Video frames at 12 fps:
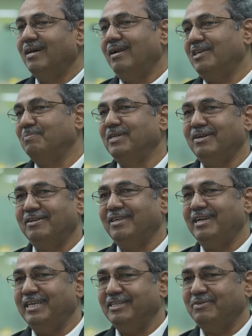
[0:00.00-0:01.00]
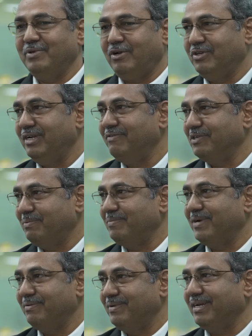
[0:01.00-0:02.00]
And last but not the least, we are also an investment
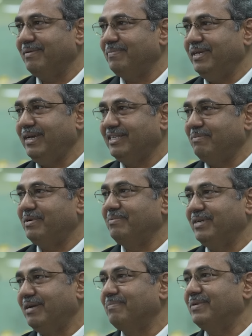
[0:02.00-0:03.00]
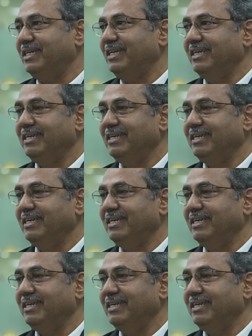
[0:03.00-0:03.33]
management company, asset management company.